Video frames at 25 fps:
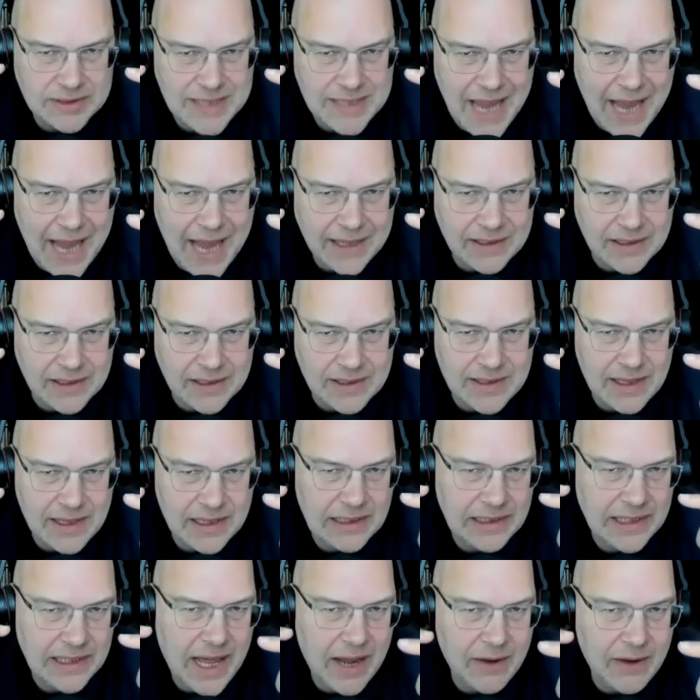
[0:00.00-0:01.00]
tactics
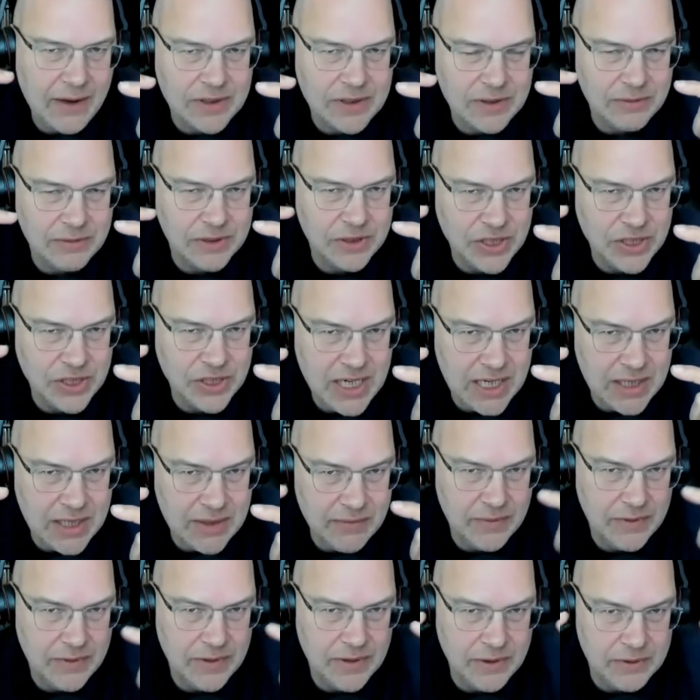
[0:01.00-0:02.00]
that allow us to
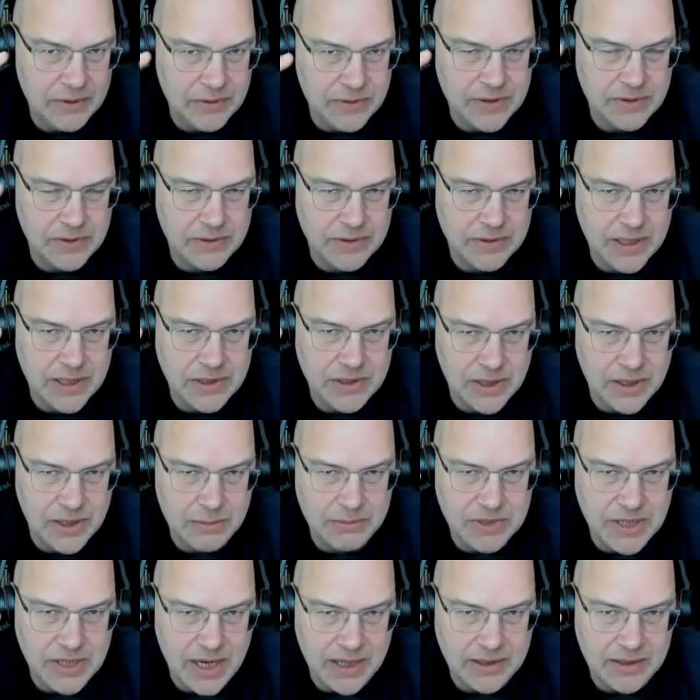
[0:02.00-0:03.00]
achieve those strategic
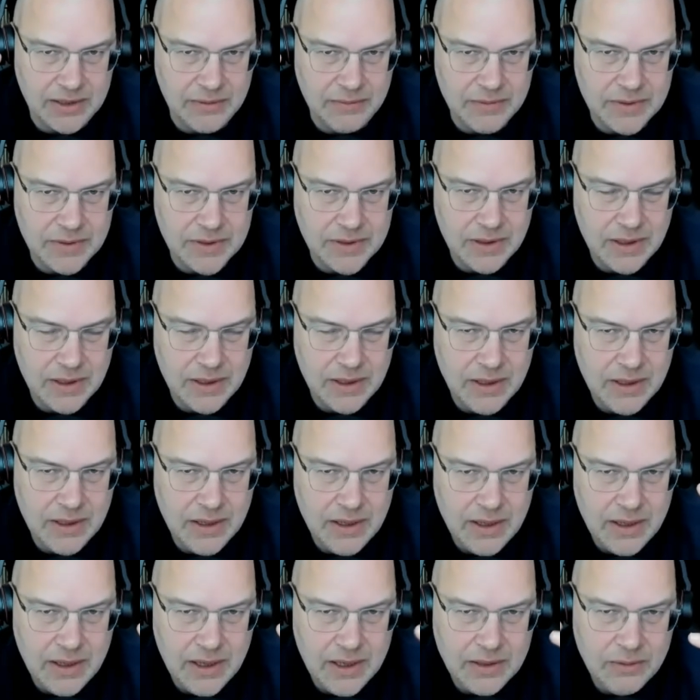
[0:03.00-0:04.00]
objectives?
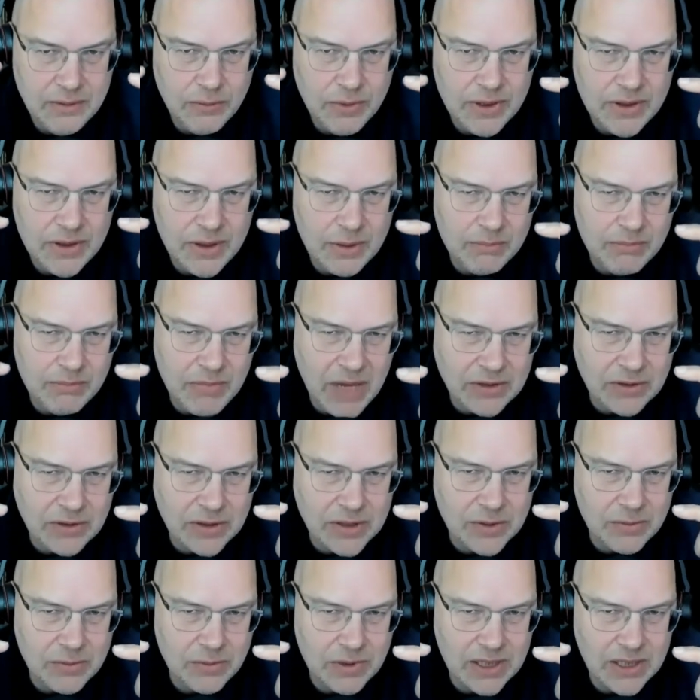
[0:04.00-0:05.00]
And then what are the
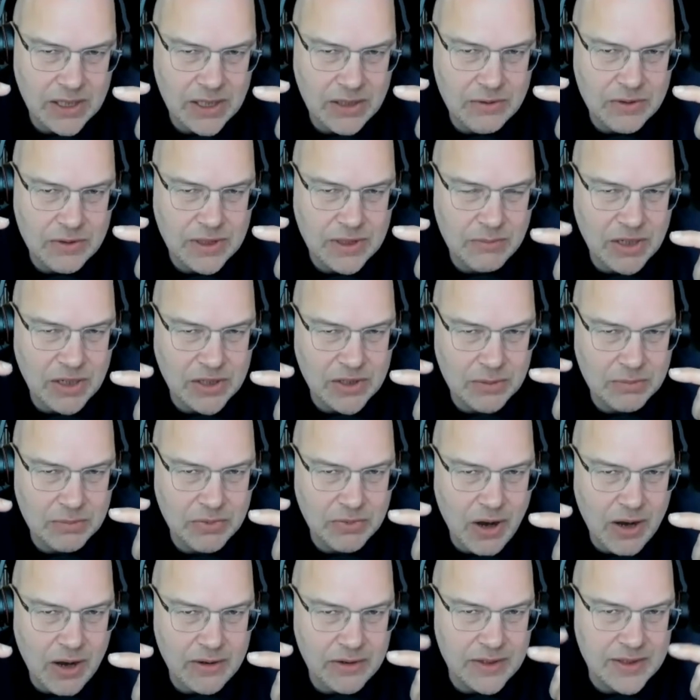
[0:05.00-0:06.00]
metrics we're going to use to measure
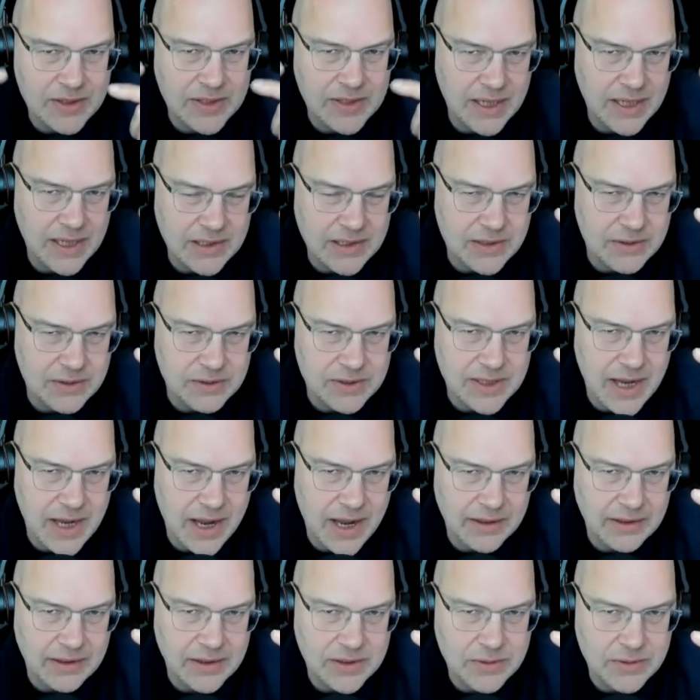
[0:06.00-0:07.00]
progress against those
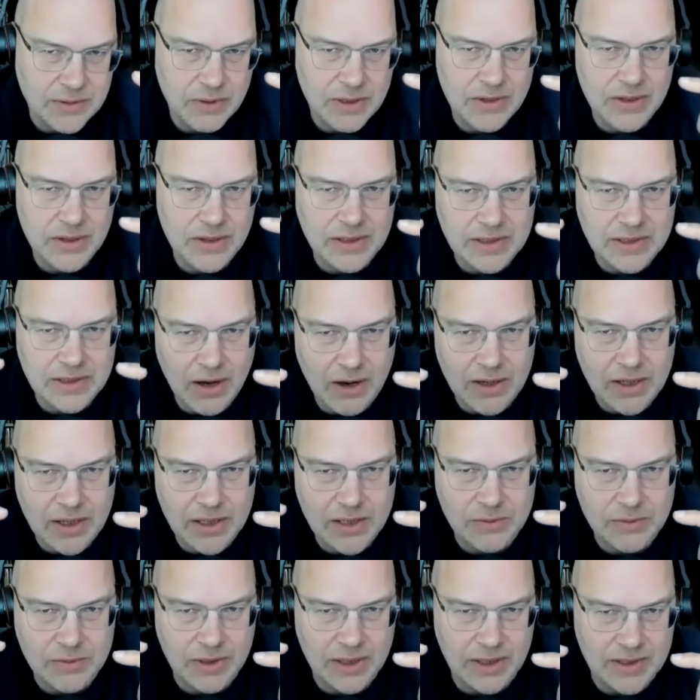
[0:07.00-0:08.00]
tactics? What are the
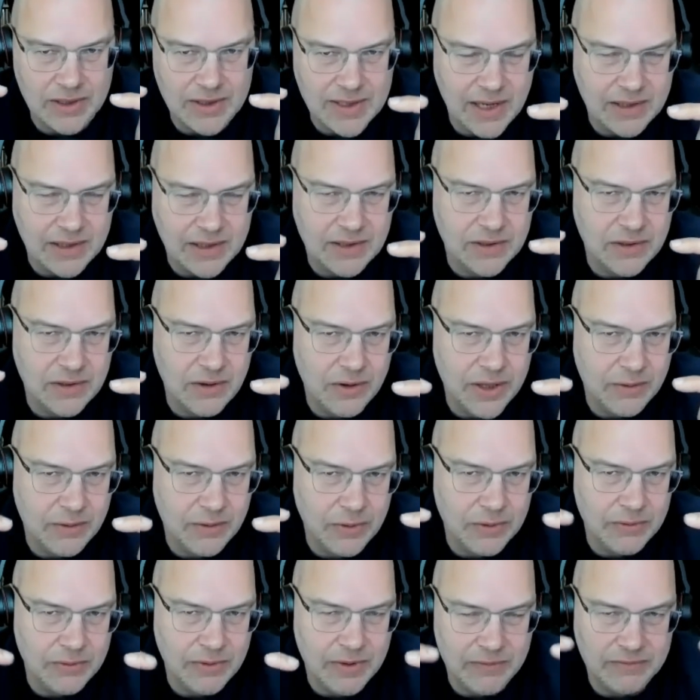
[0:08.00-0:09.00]
targets we're going to set to know that
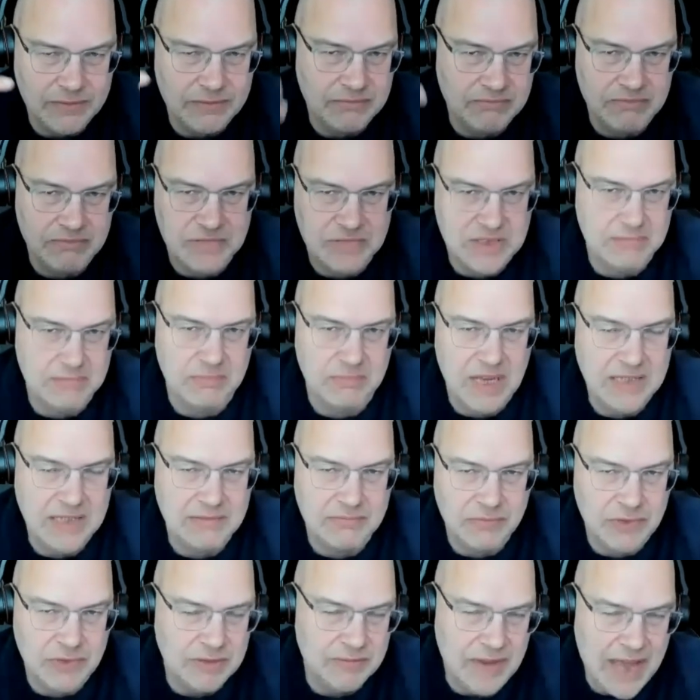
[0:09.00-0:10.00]
when we've
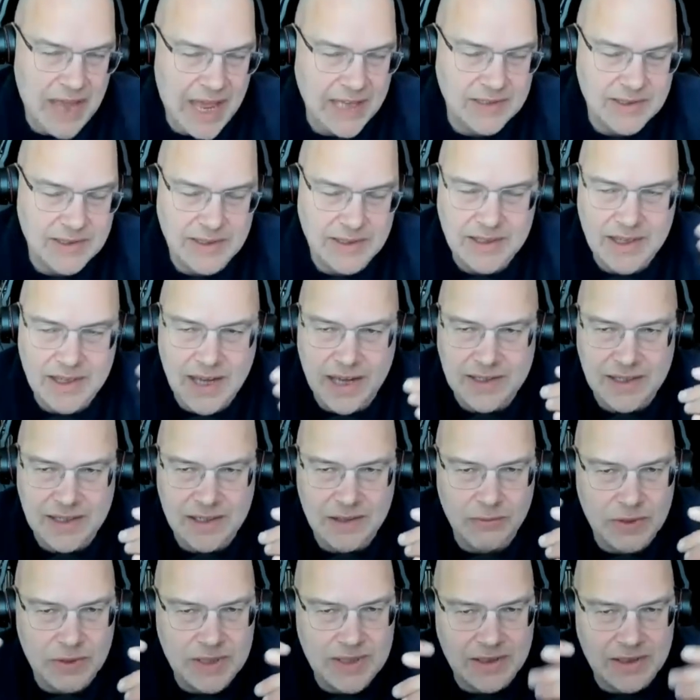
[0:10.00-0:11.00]
made, we've had success?
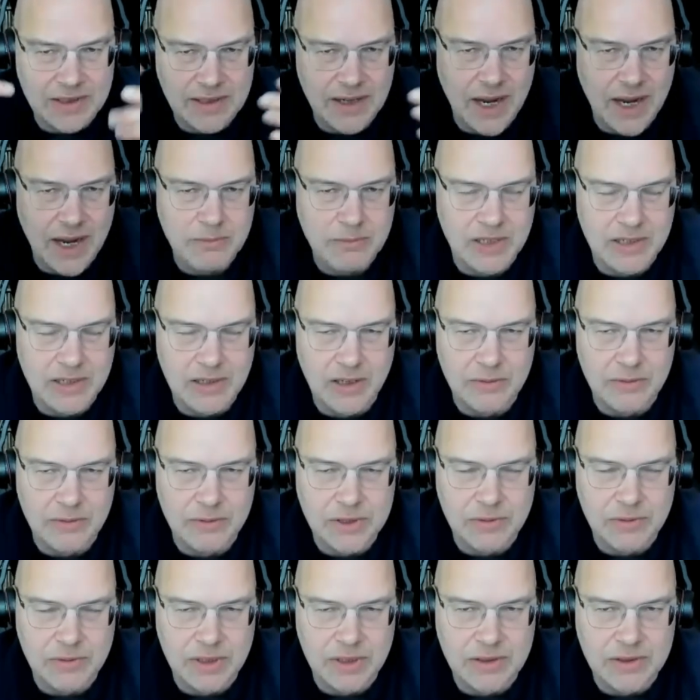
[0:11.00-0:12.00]
And then what's the timeline along
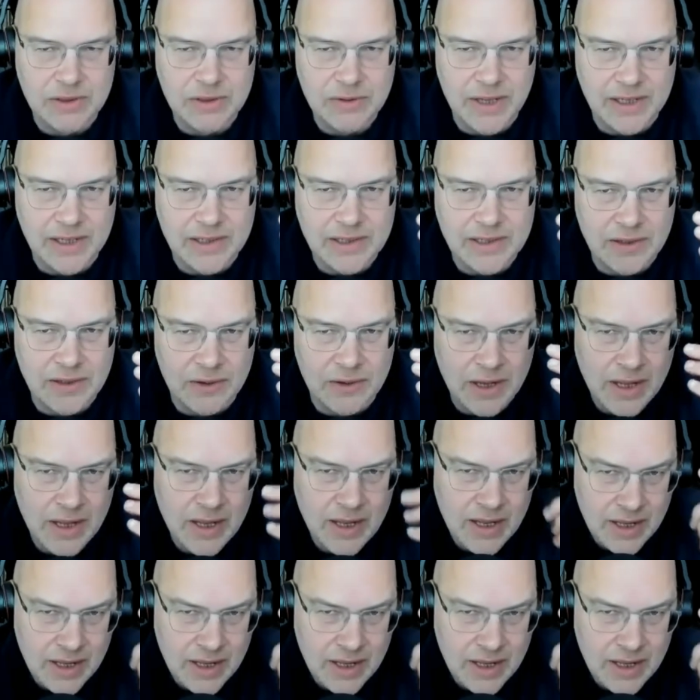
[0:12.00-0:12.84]
which we're going to do that? So